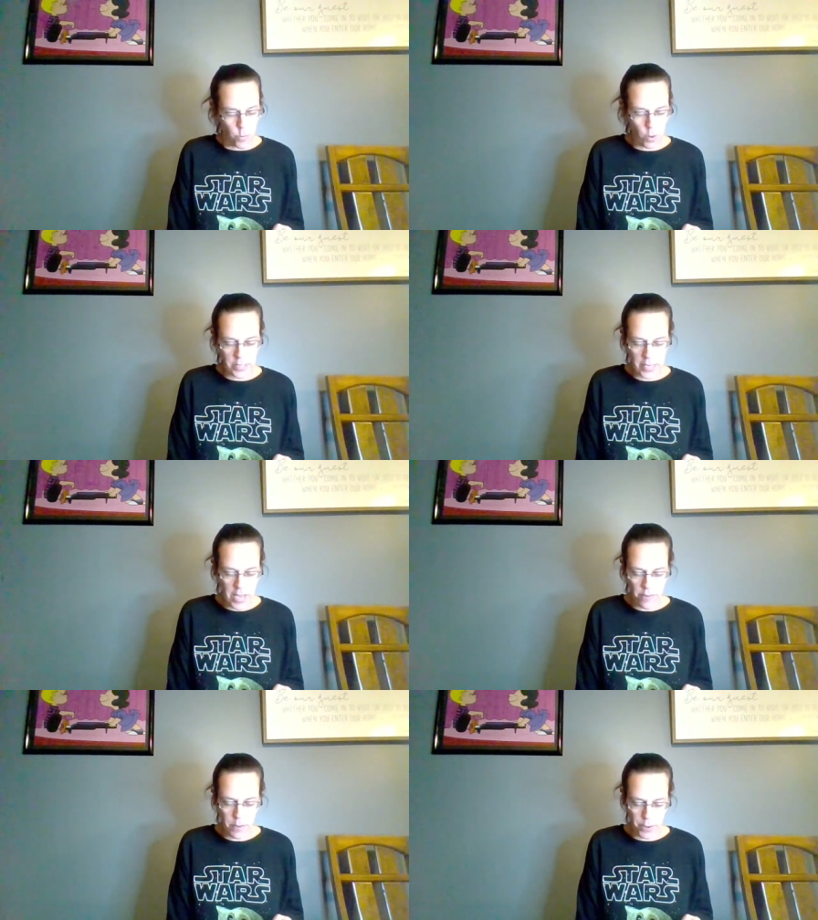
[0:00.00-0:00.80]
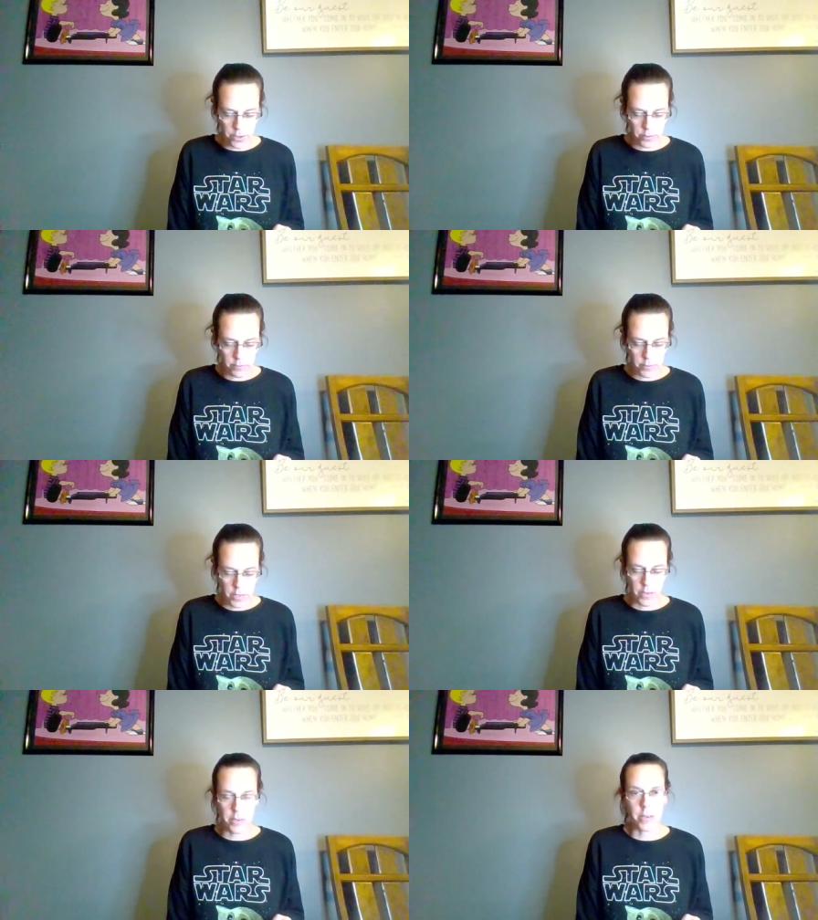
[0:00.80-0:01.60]
It wasn't a heavy burden,
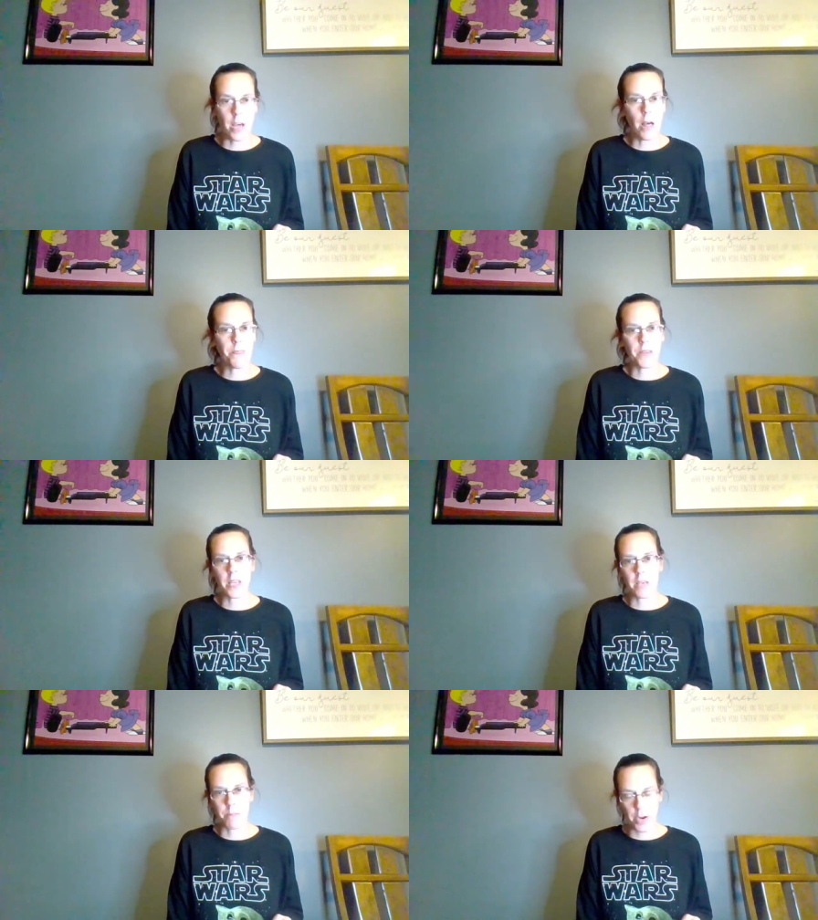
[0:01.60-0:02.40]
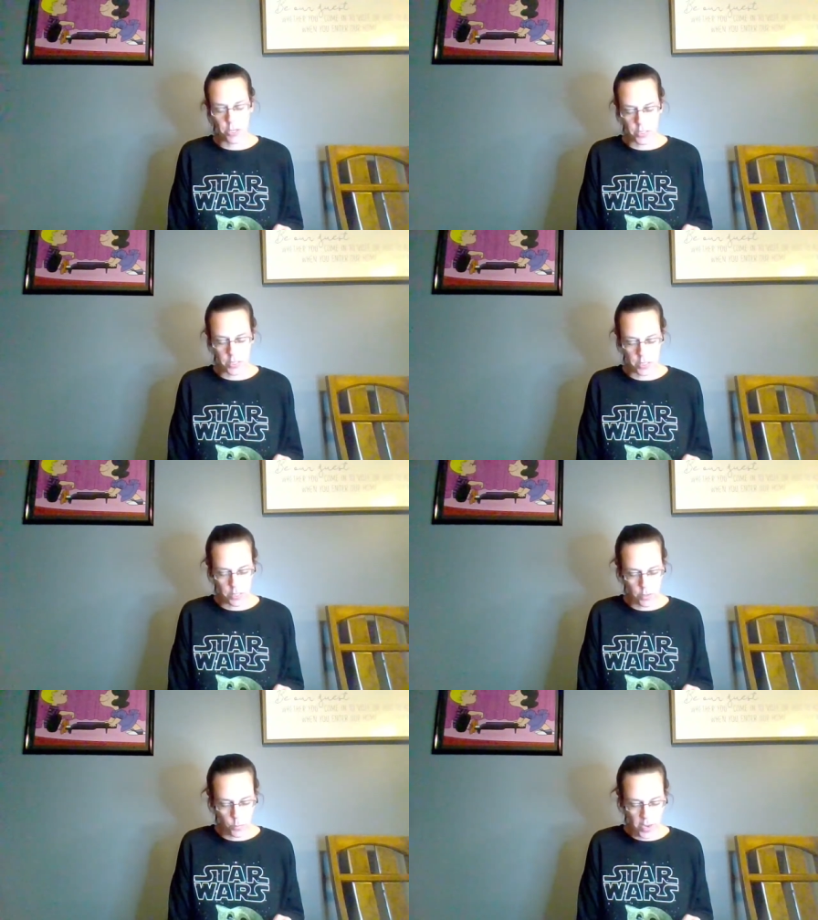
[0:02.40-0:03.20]
nothing in comparison
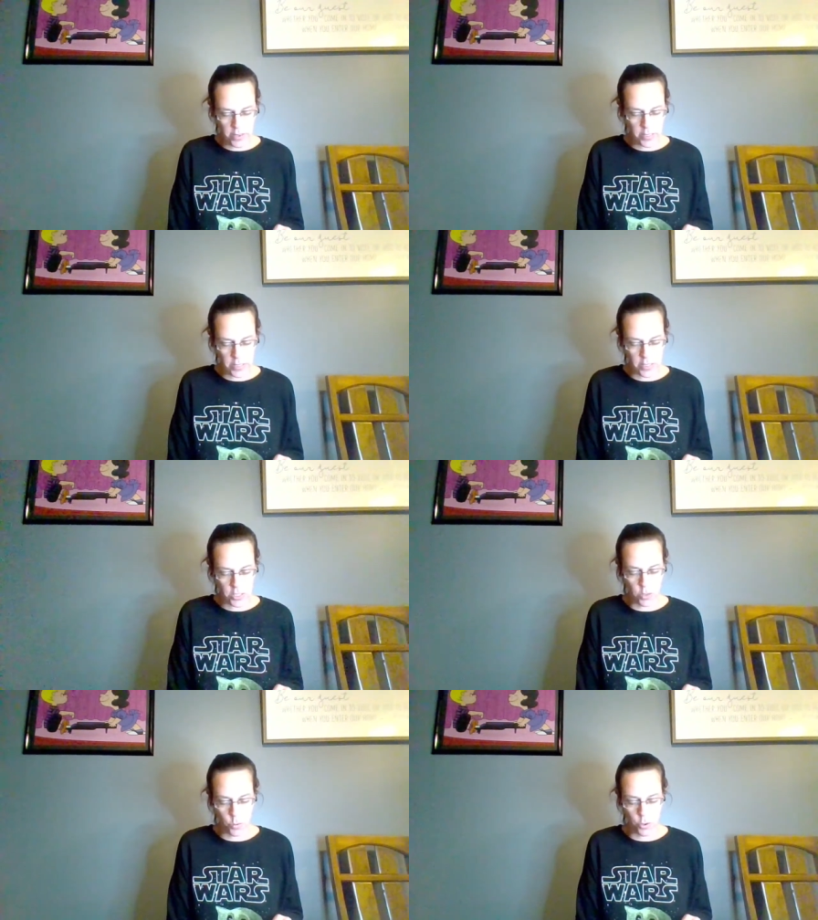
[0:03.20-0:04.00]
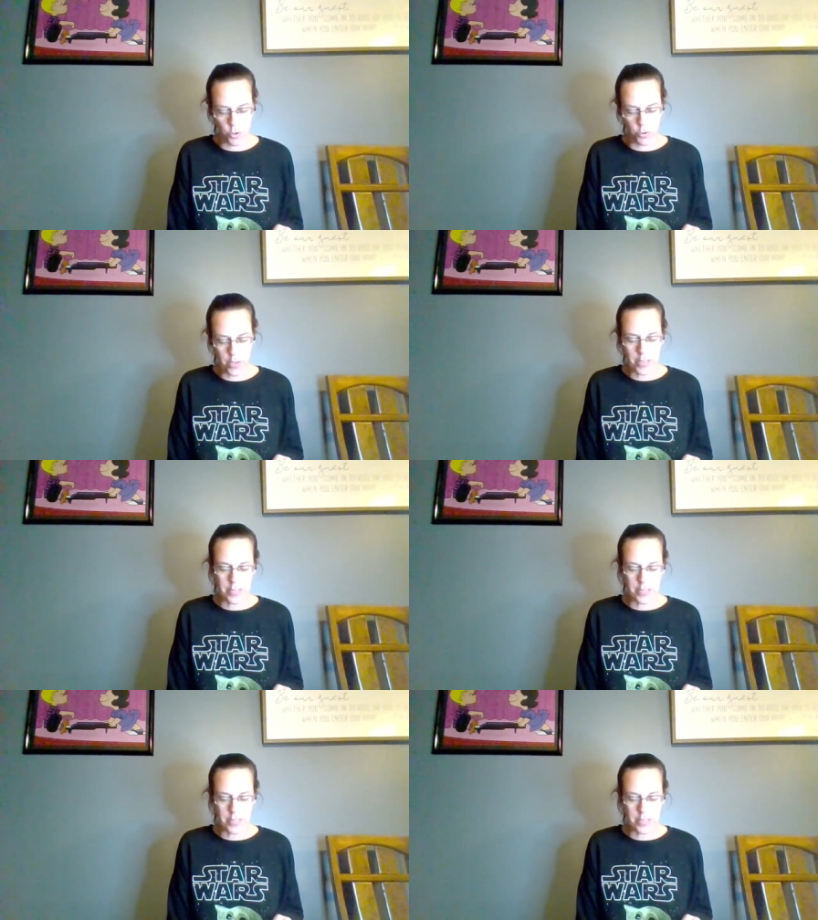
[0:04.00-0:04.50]
to the weight of the sins of the world.